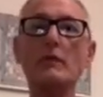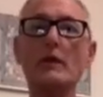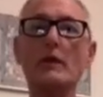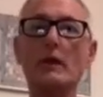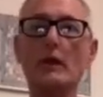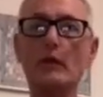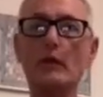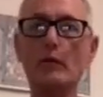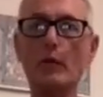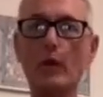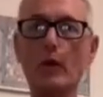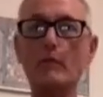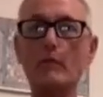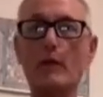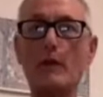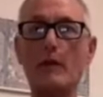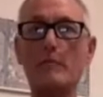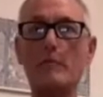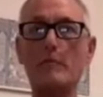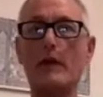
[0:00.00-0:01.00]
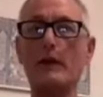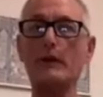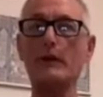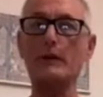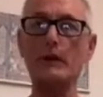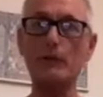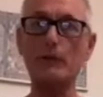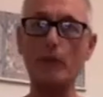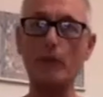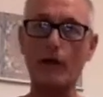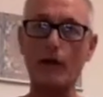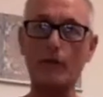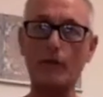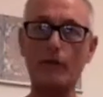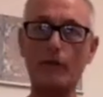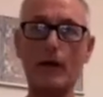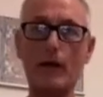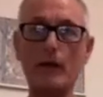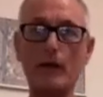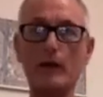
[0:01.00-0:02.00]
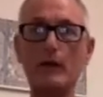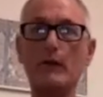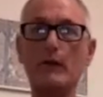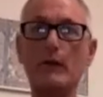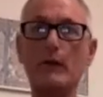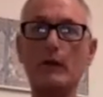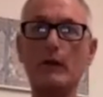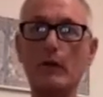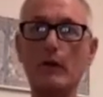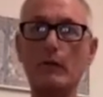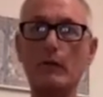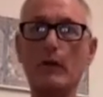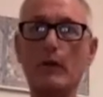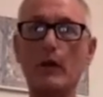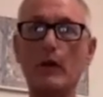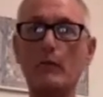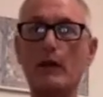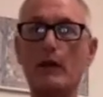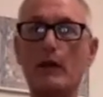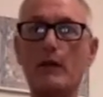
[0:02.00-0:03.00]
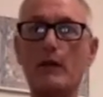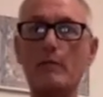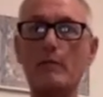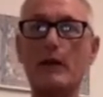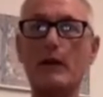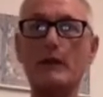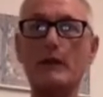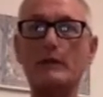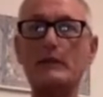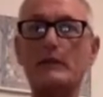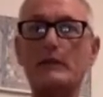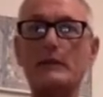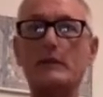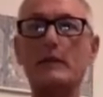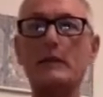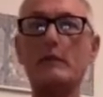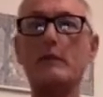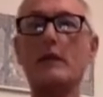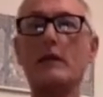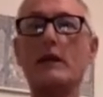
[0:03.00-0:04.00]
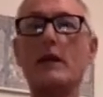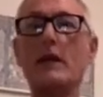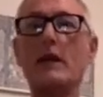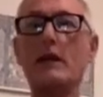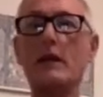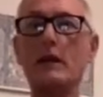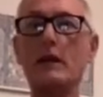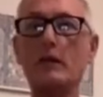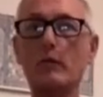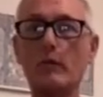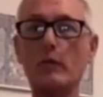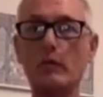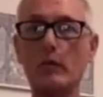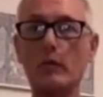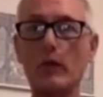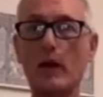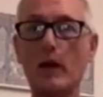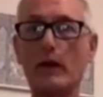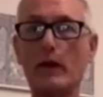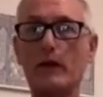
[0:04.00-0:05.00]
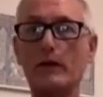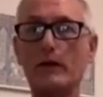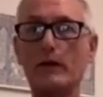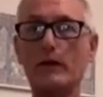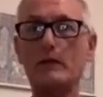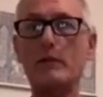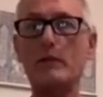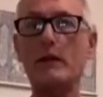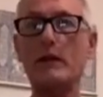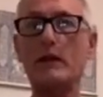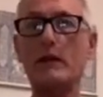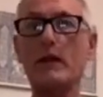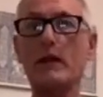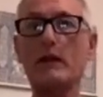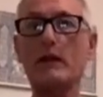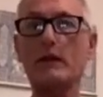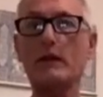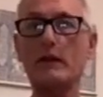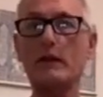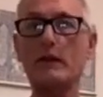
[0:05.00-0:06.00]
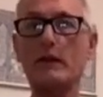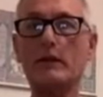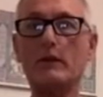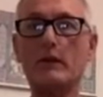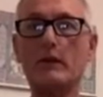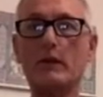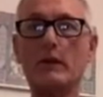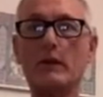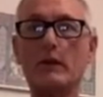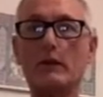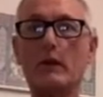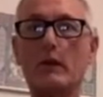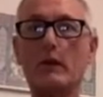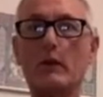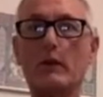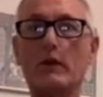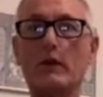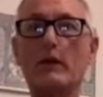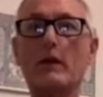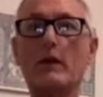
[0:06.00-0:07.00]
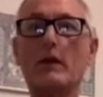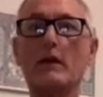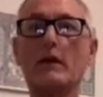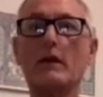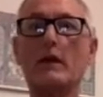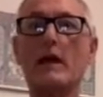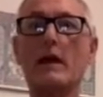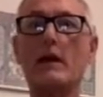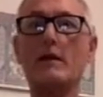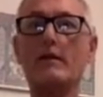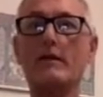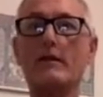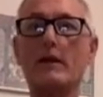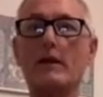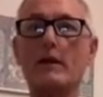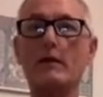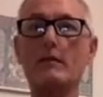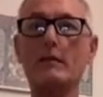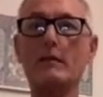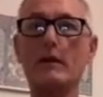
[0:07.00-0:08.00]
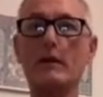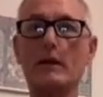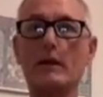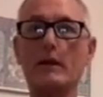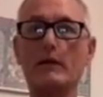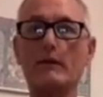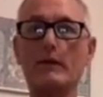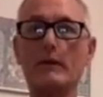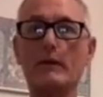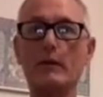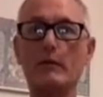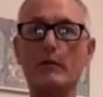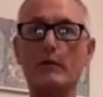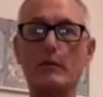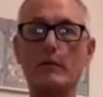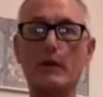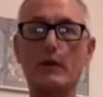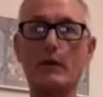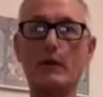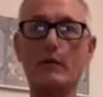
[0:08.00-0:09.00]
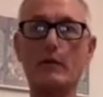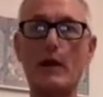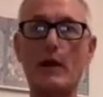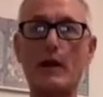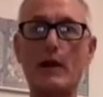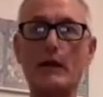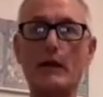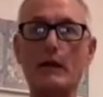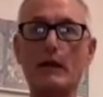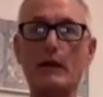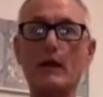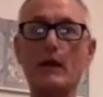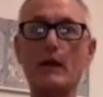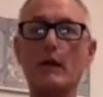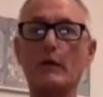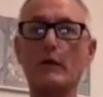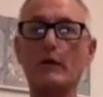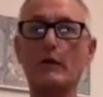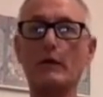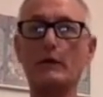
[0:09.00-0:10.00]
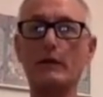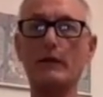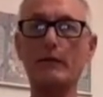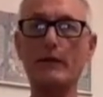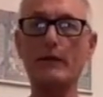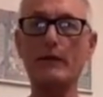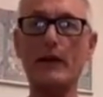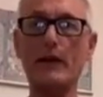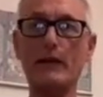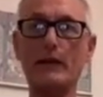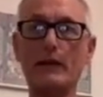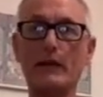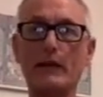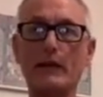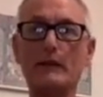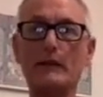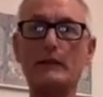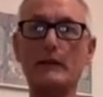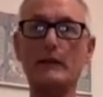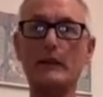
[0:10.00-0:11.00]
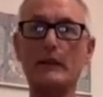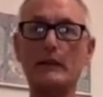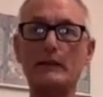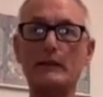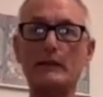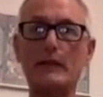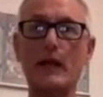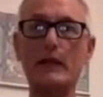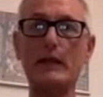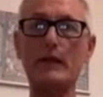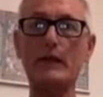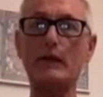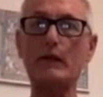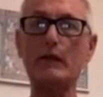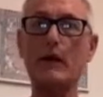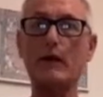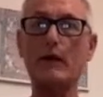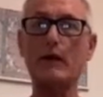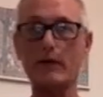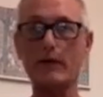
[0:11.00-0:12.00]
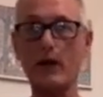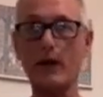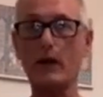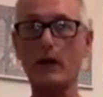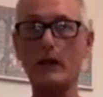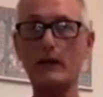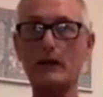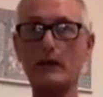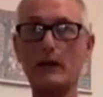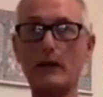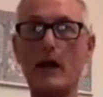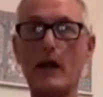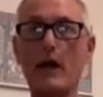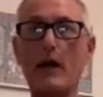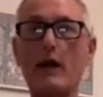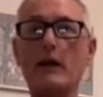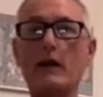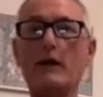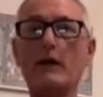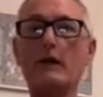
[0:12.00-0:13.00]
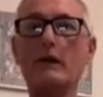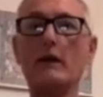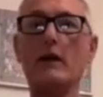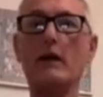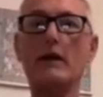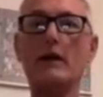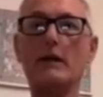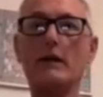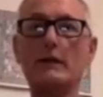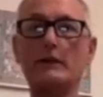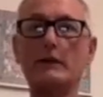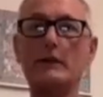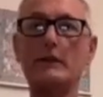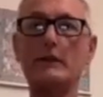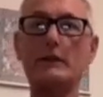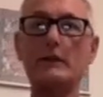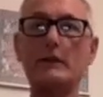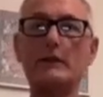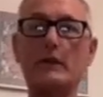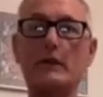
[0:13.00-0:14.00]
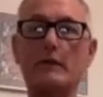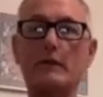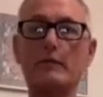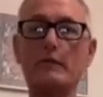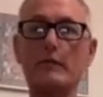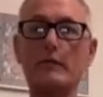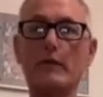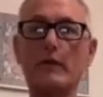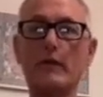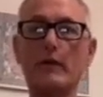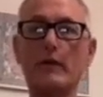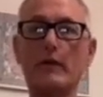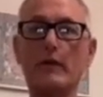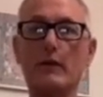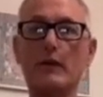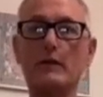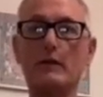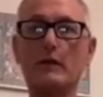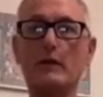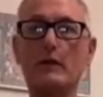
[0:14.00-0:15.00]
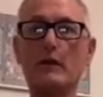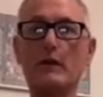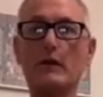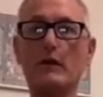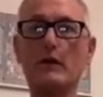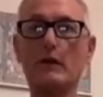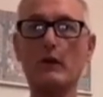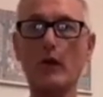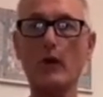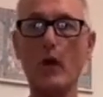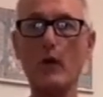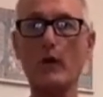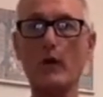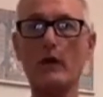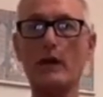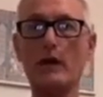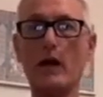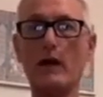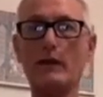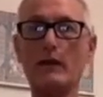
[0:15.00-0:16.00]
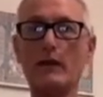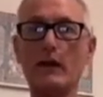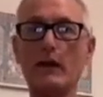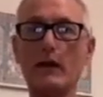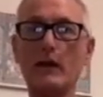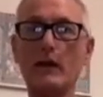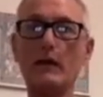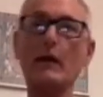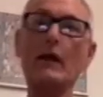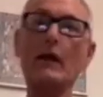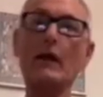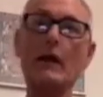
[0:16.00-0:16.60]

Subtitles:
You can warm up energy by running, or you can warm it up by stimulating where it's being held into the lower diaphragm of the body, which in fact is the center of our entire energy system, is in the lower dantian.